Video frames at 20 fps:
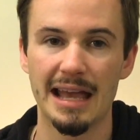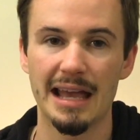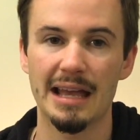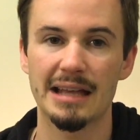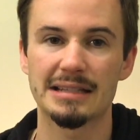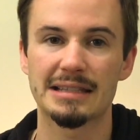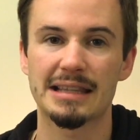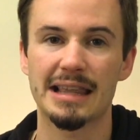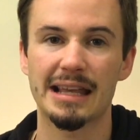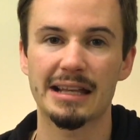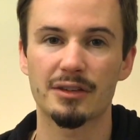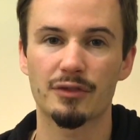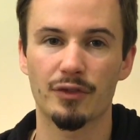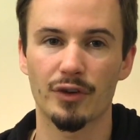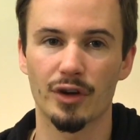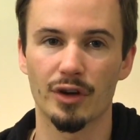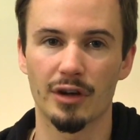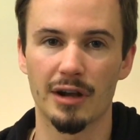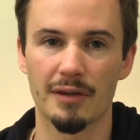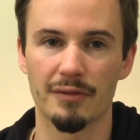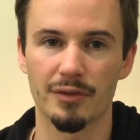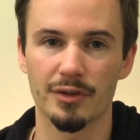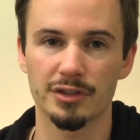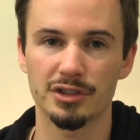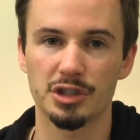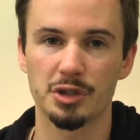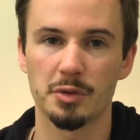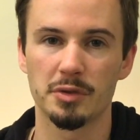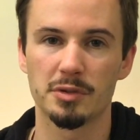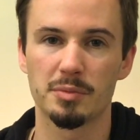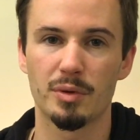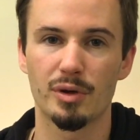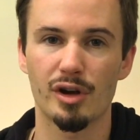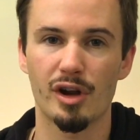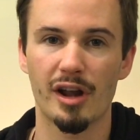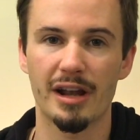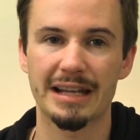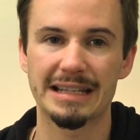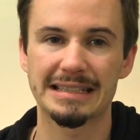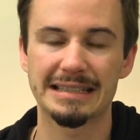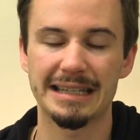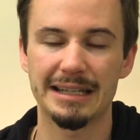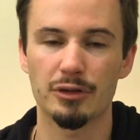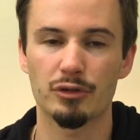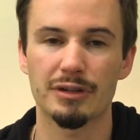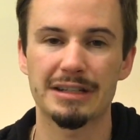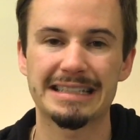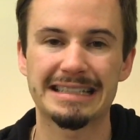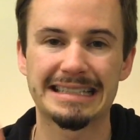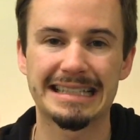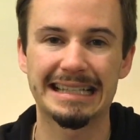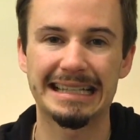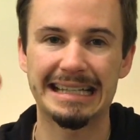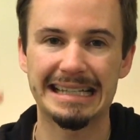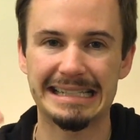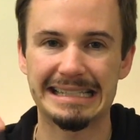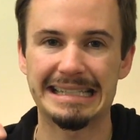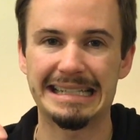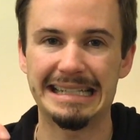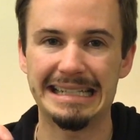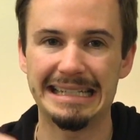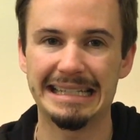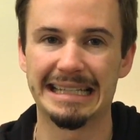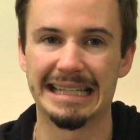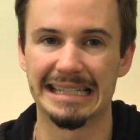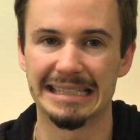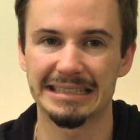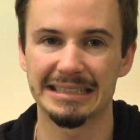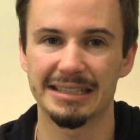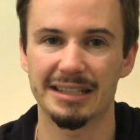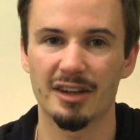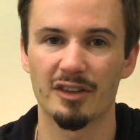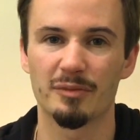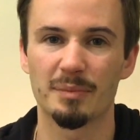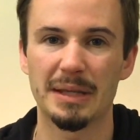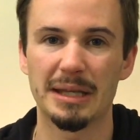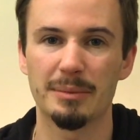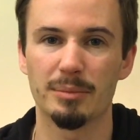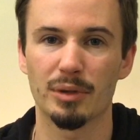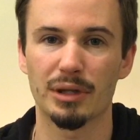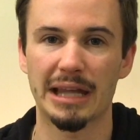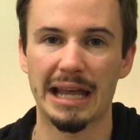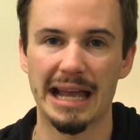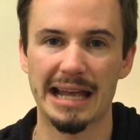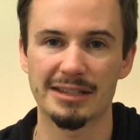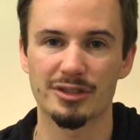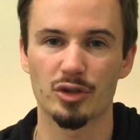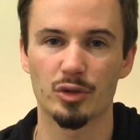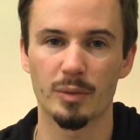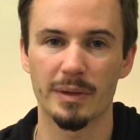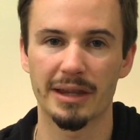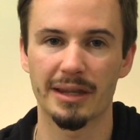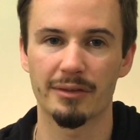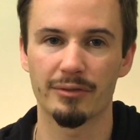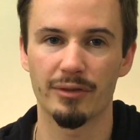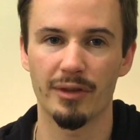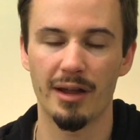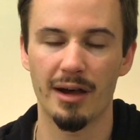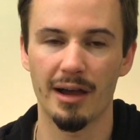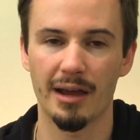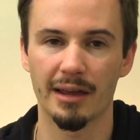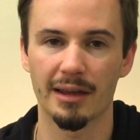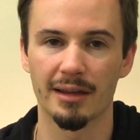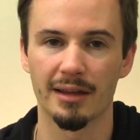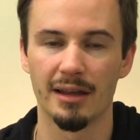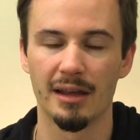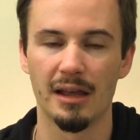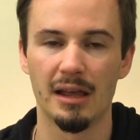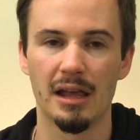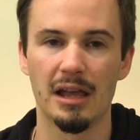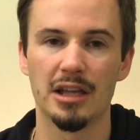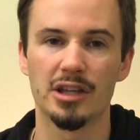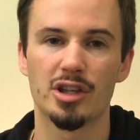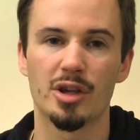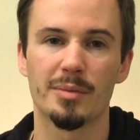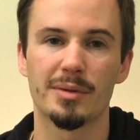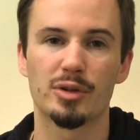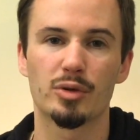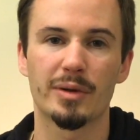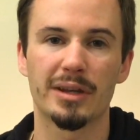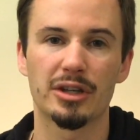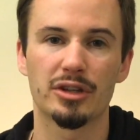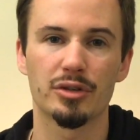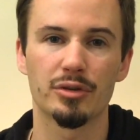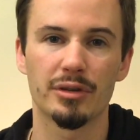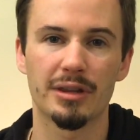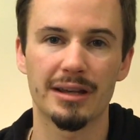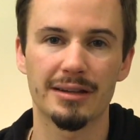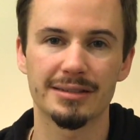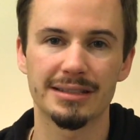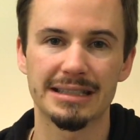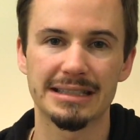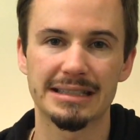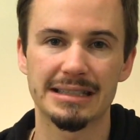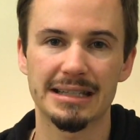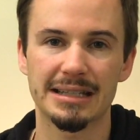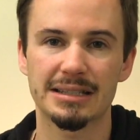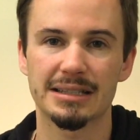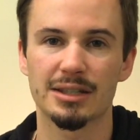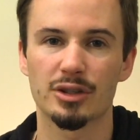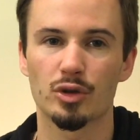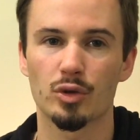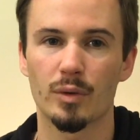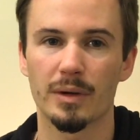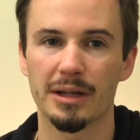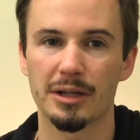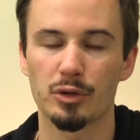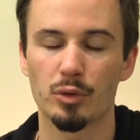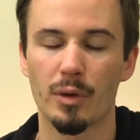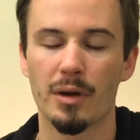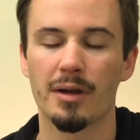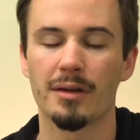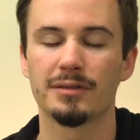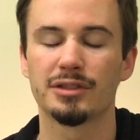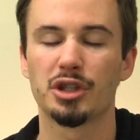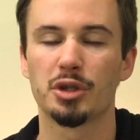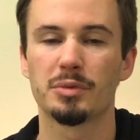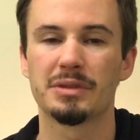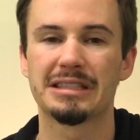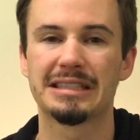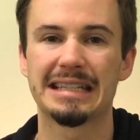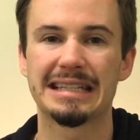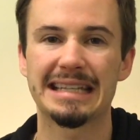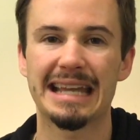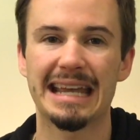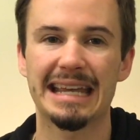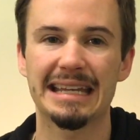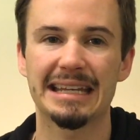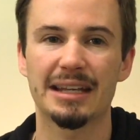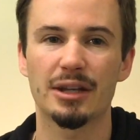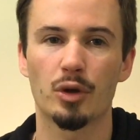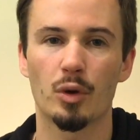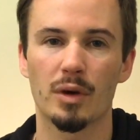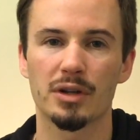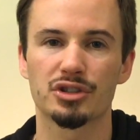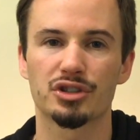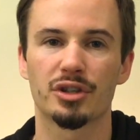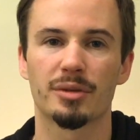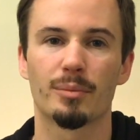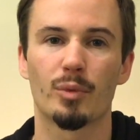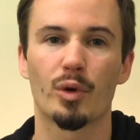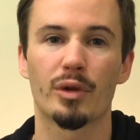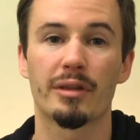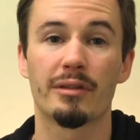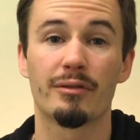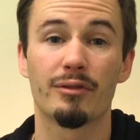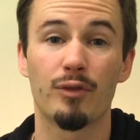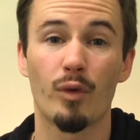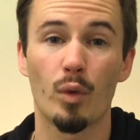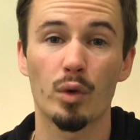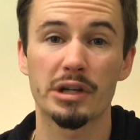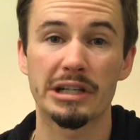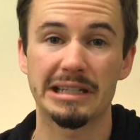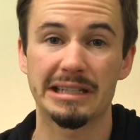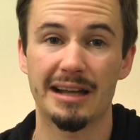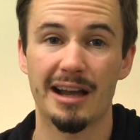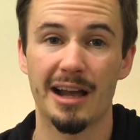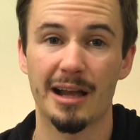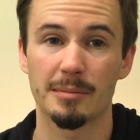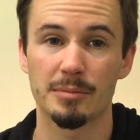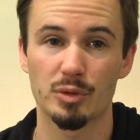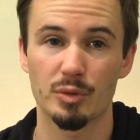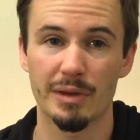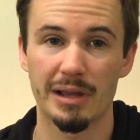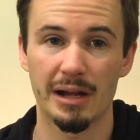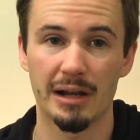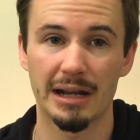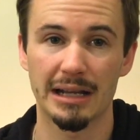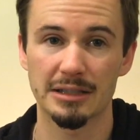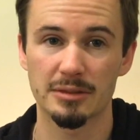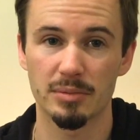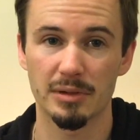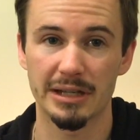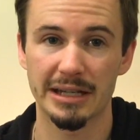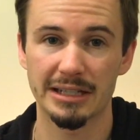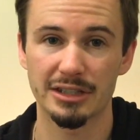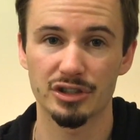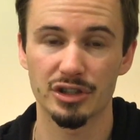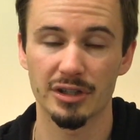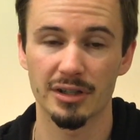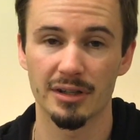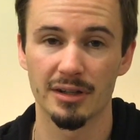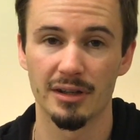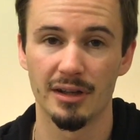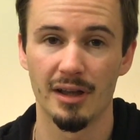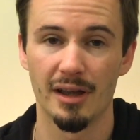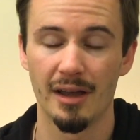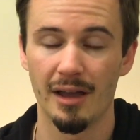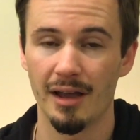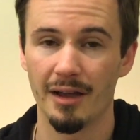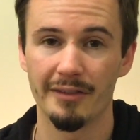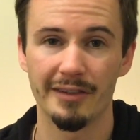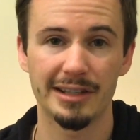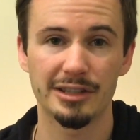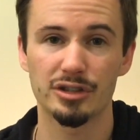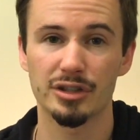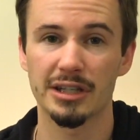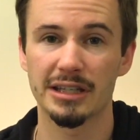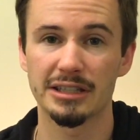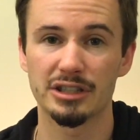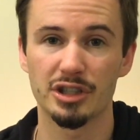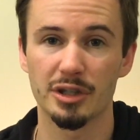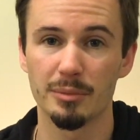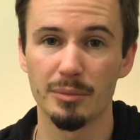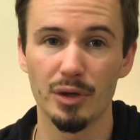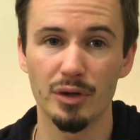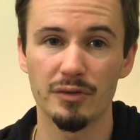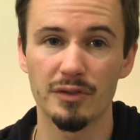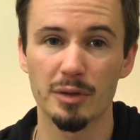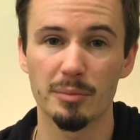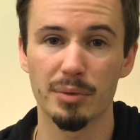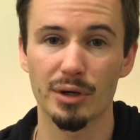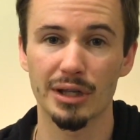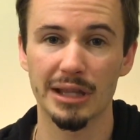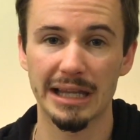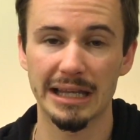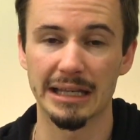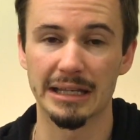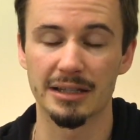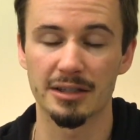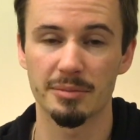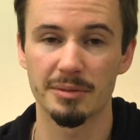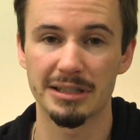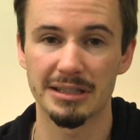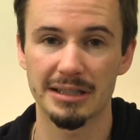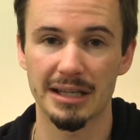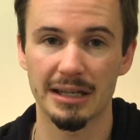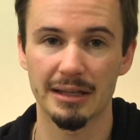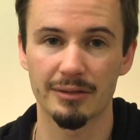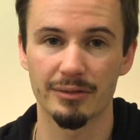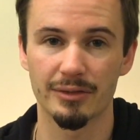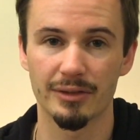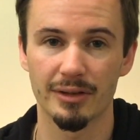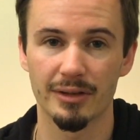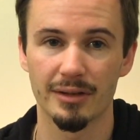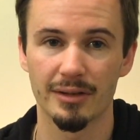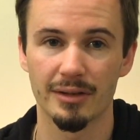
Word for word: As thanks for her effort, she was put on a secret selectee list of people to hassle when they fly. So between 2006 and 2012, she was detained and questioned more than 40 times without explanation. Eventually, she moved to Berlin to be safe.